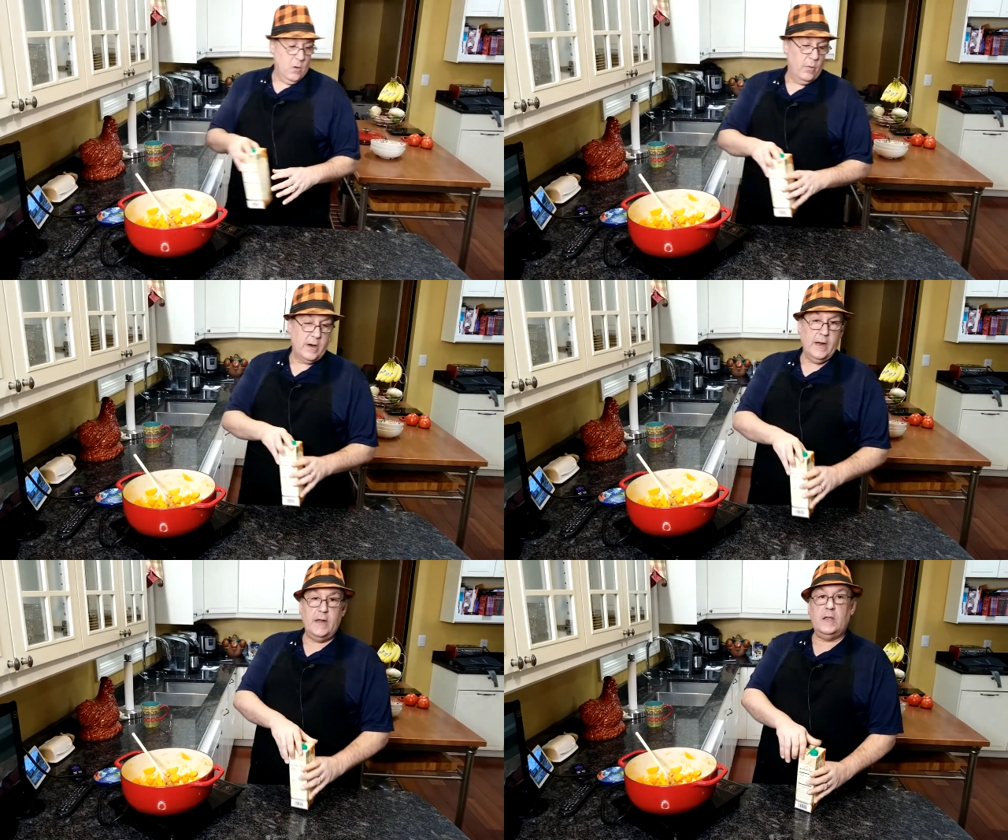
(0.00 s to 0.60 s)
we're
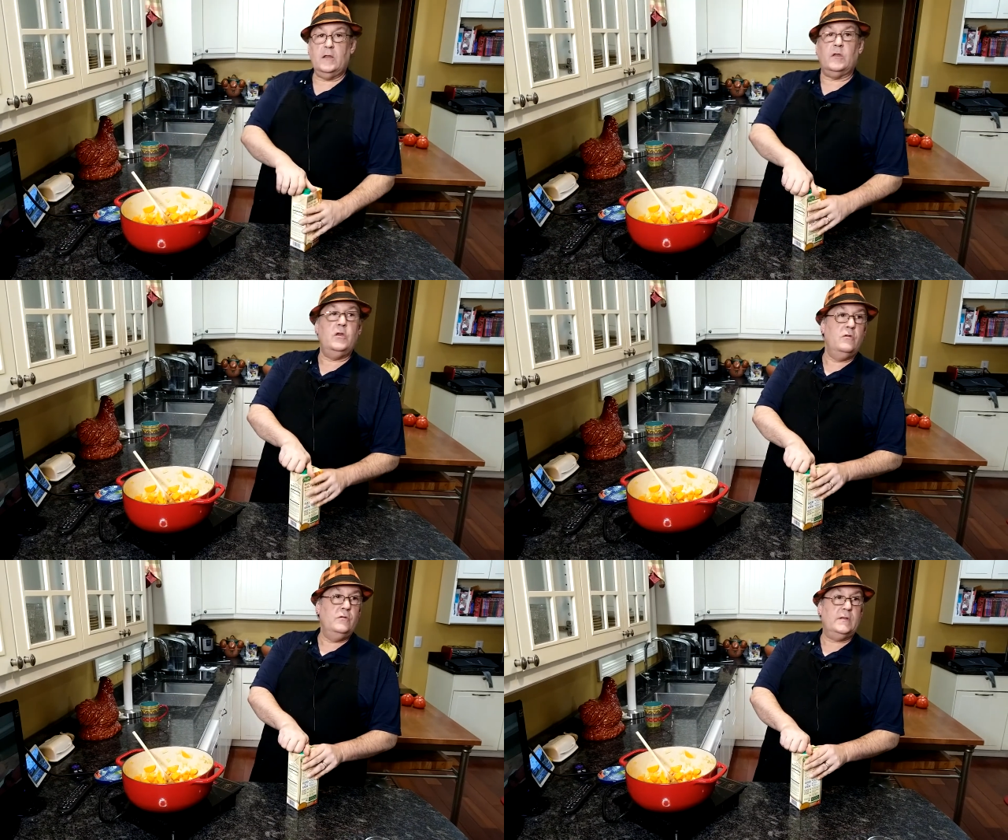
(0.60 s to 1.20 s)
going to
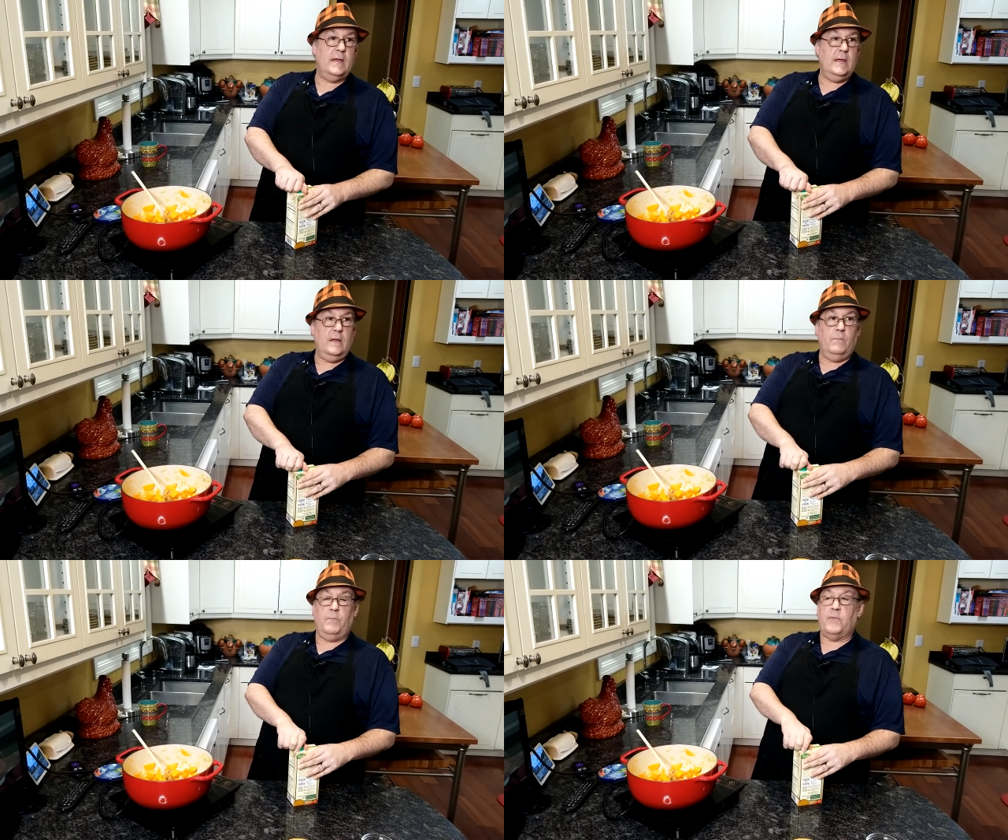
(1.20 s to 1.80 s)
use
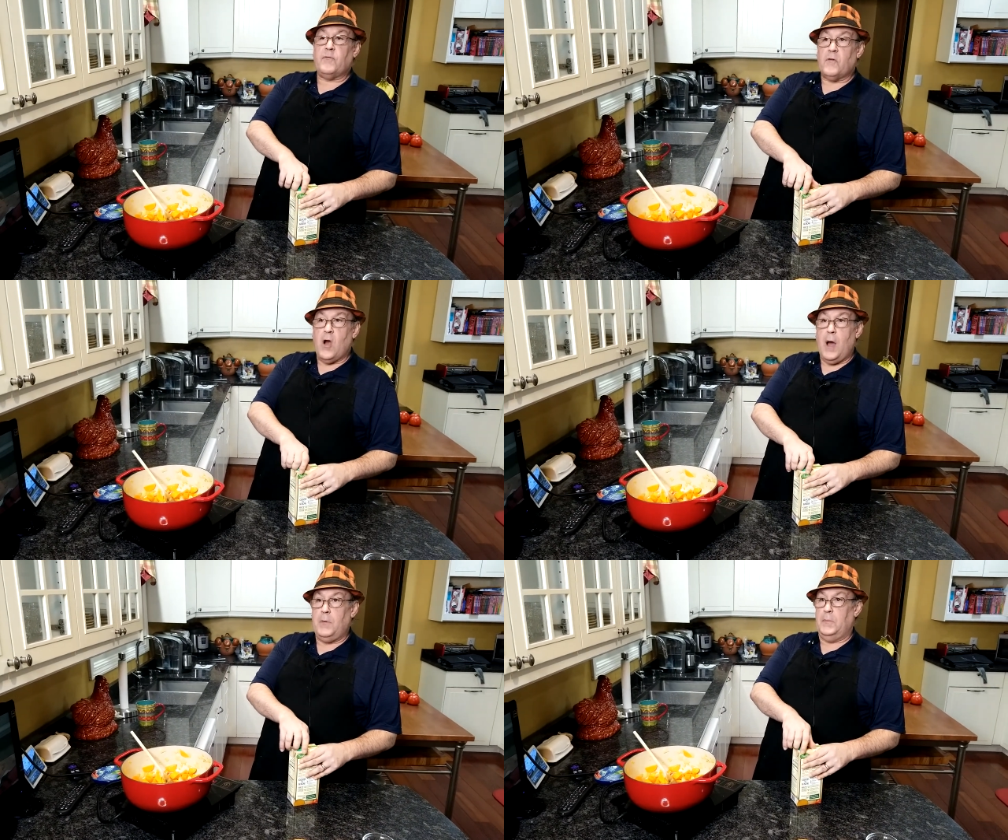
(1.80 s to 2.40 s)

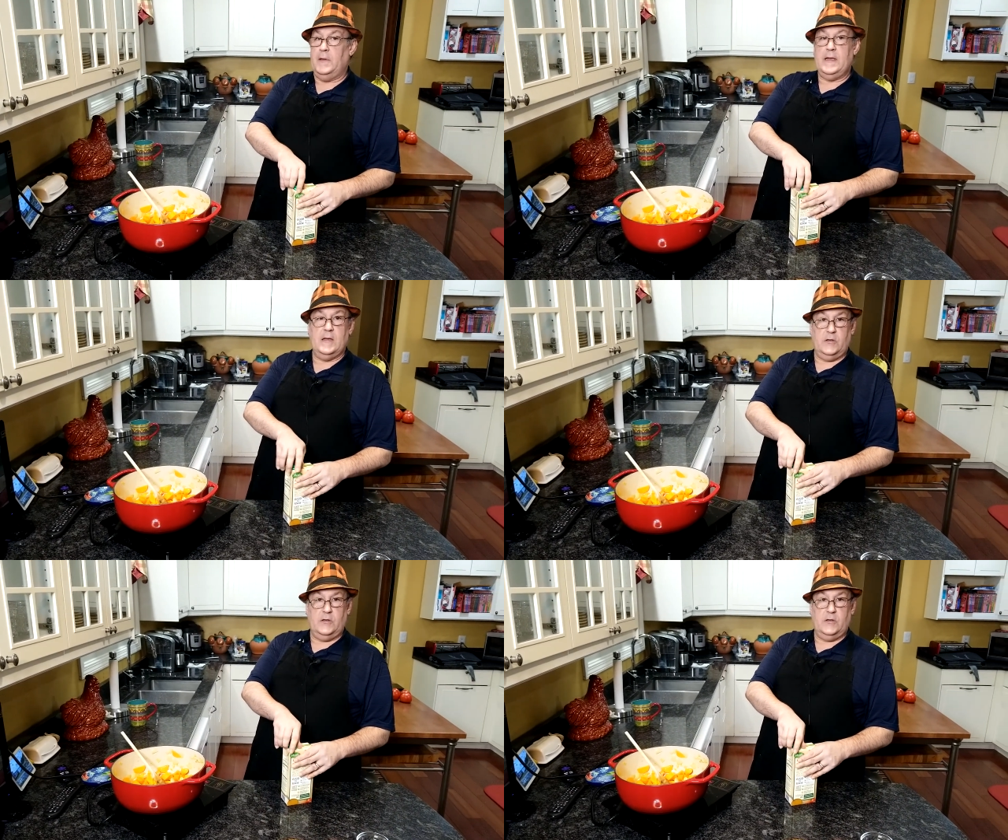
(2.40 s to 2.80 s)
probably